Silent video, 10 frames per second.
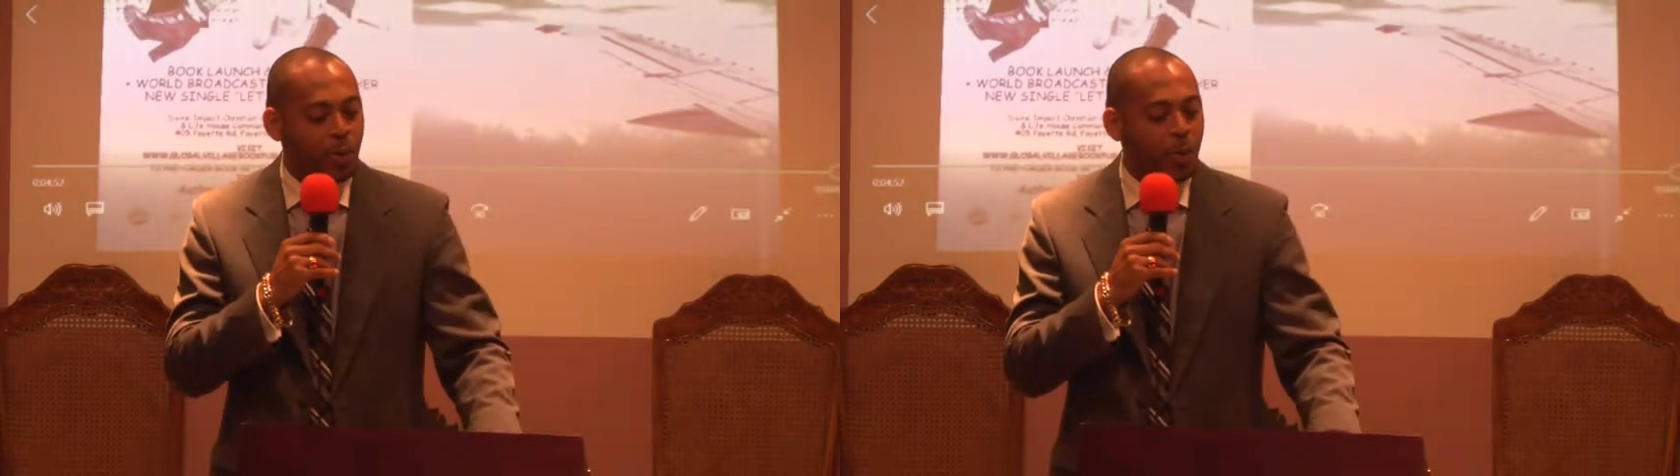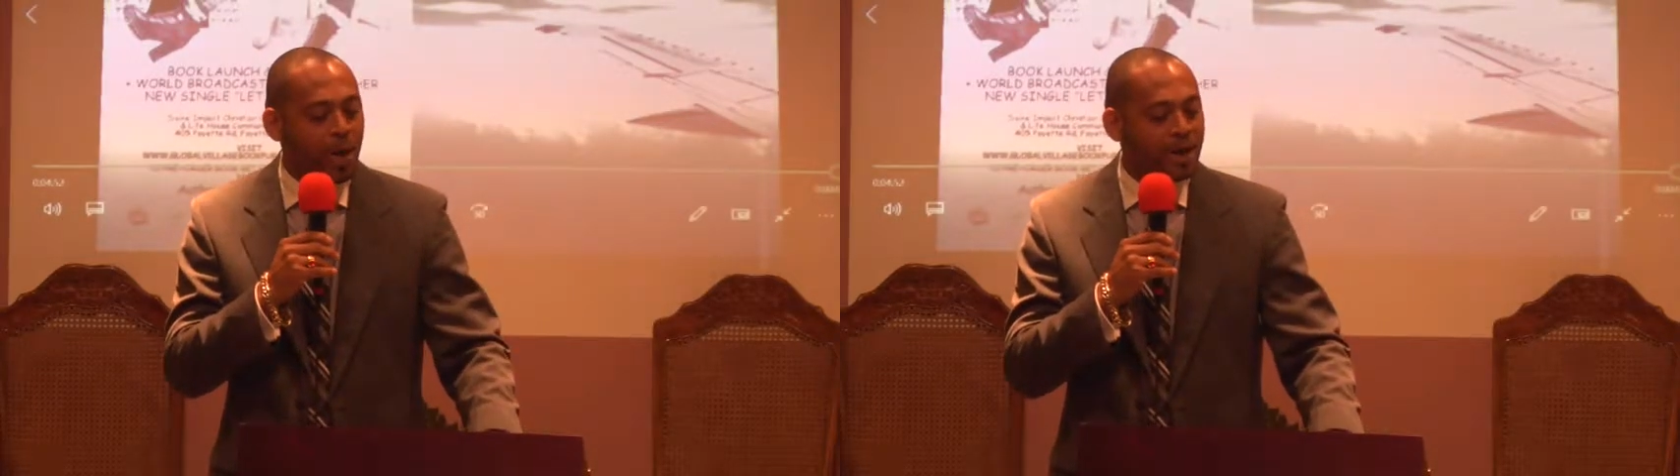
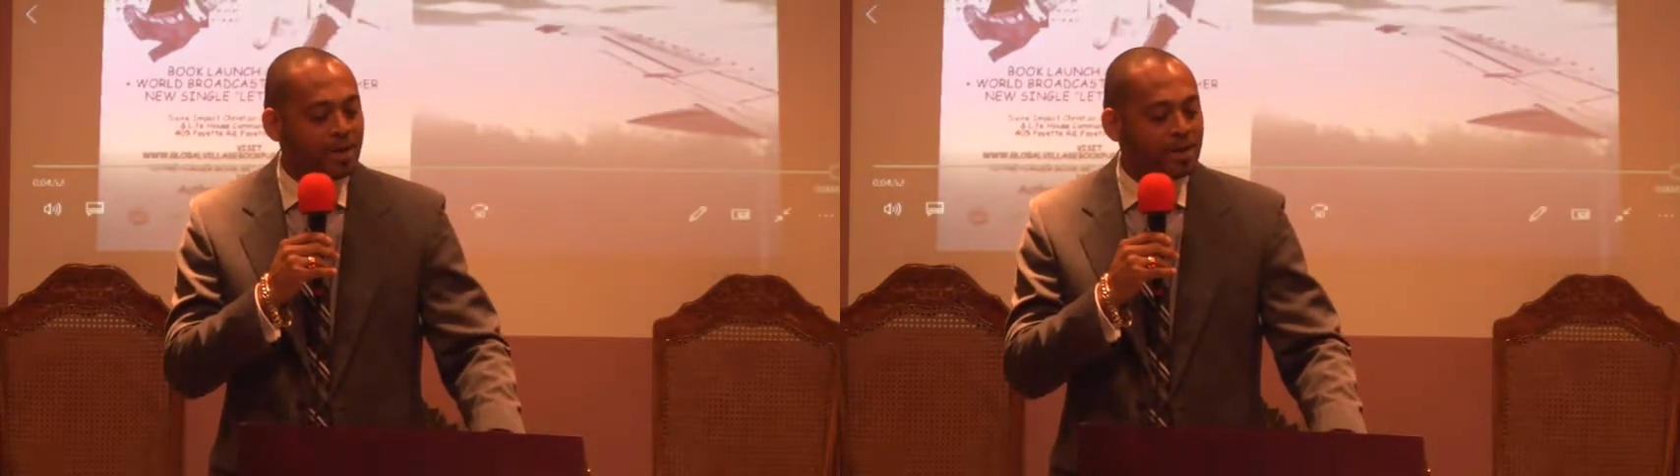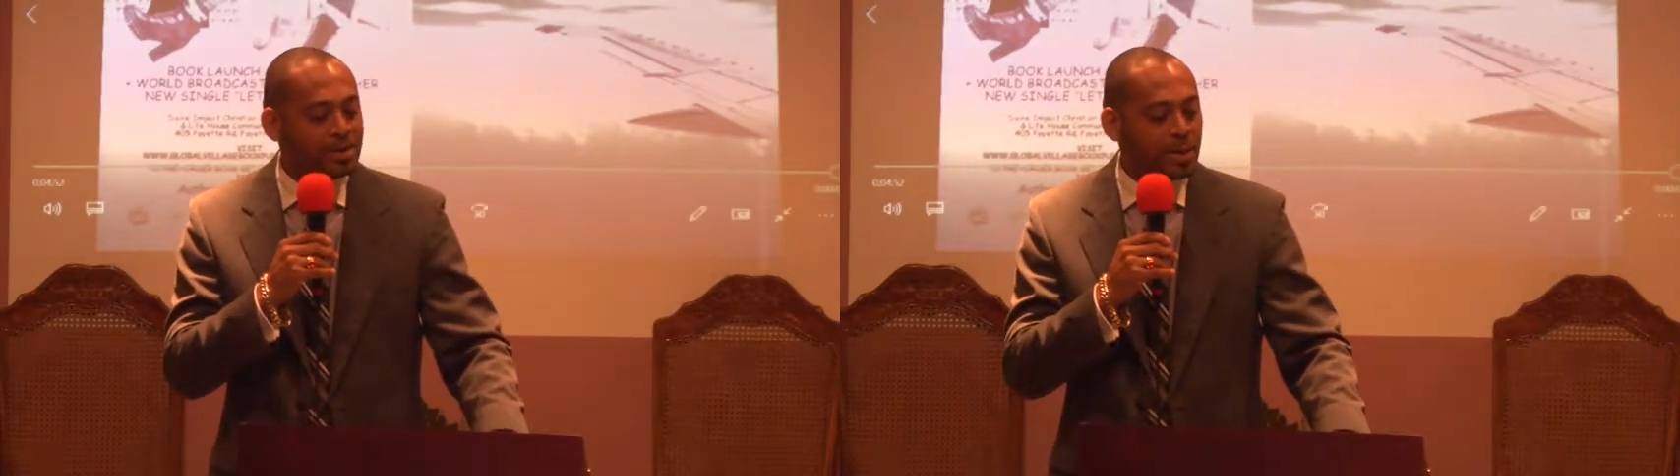Wine
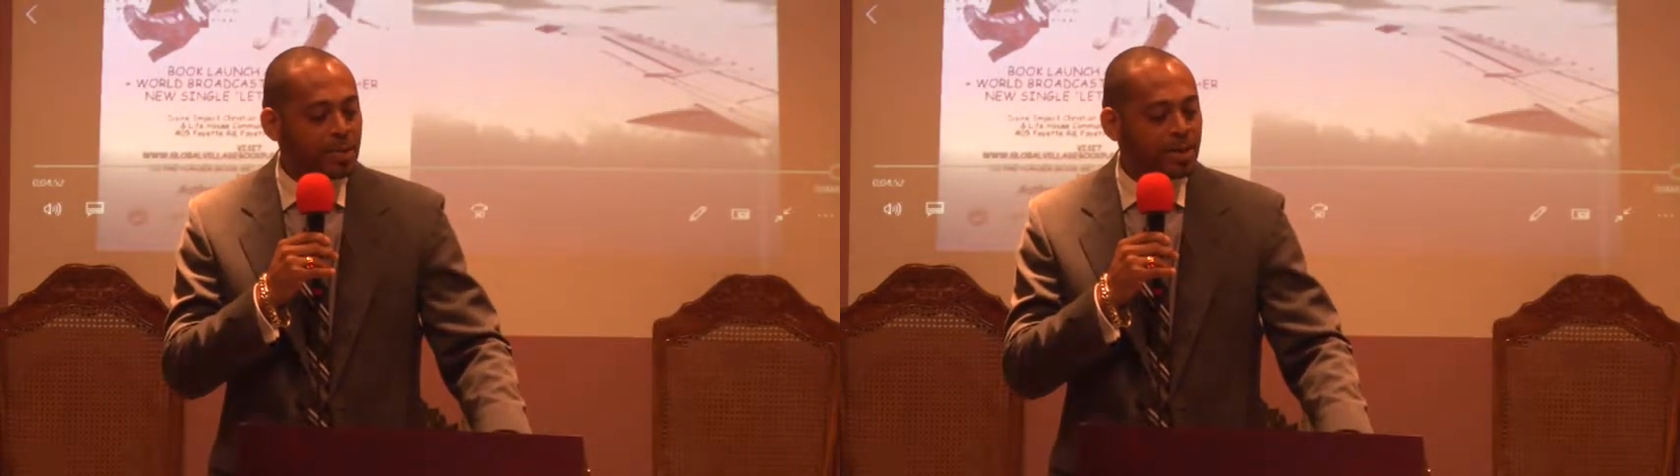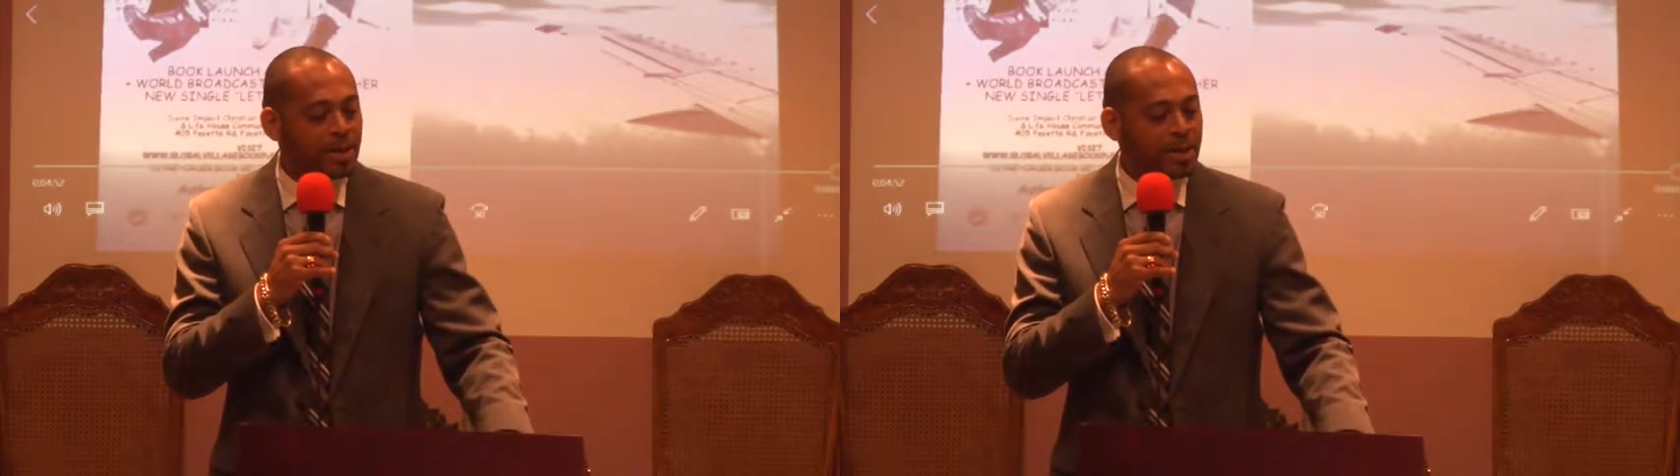is
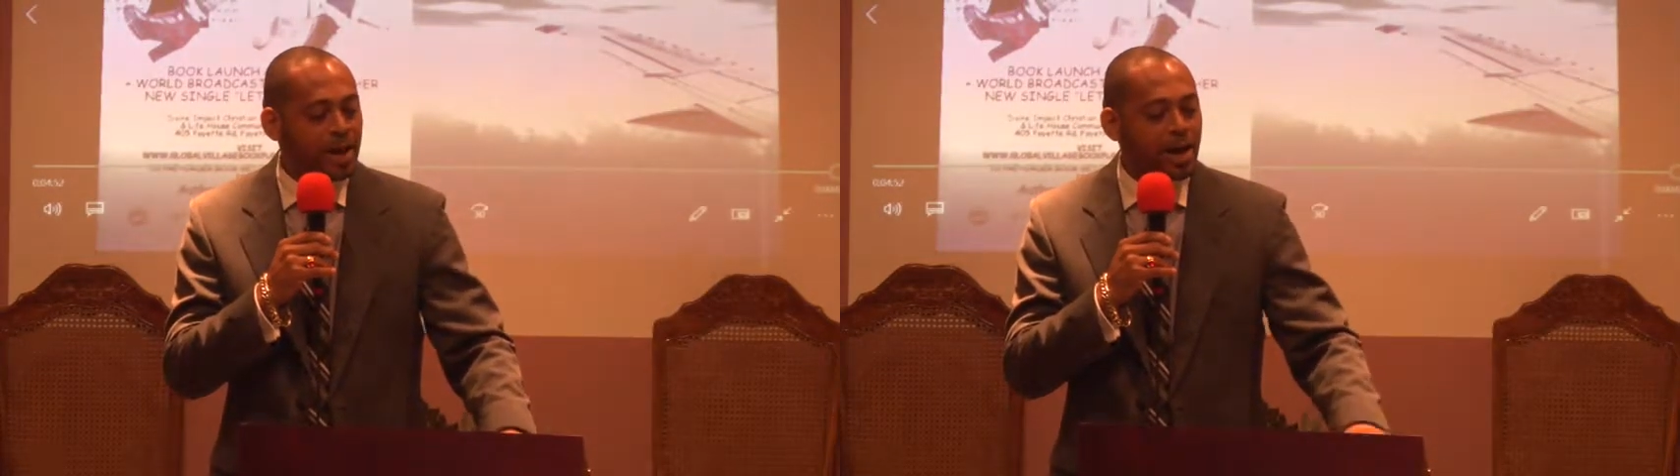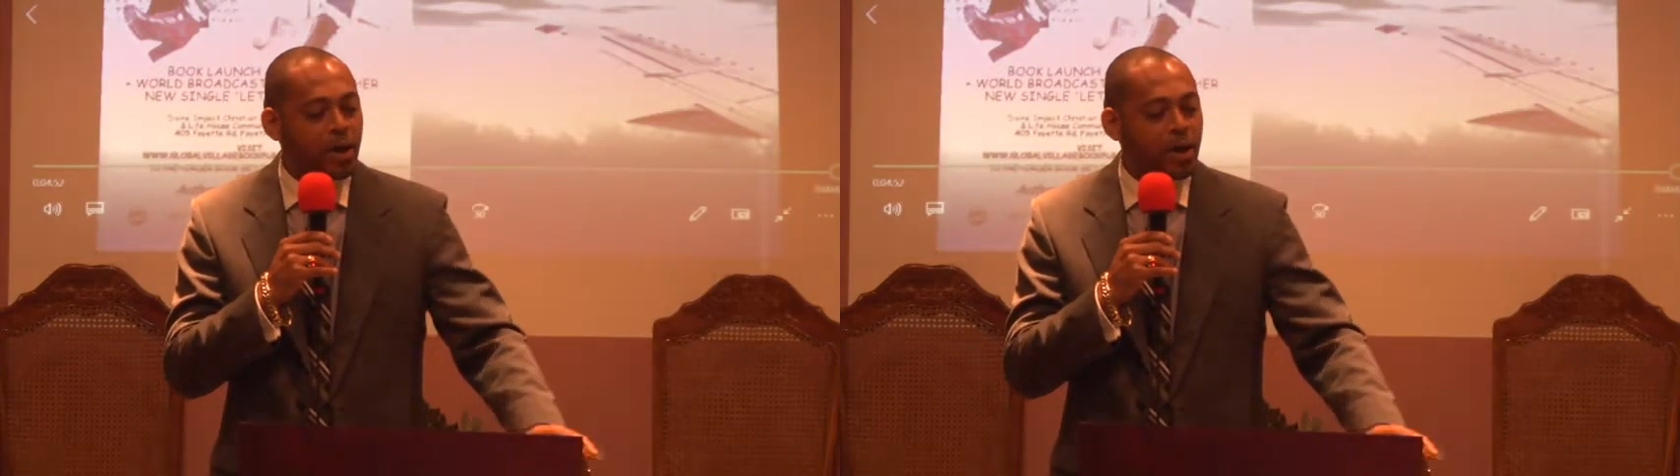something that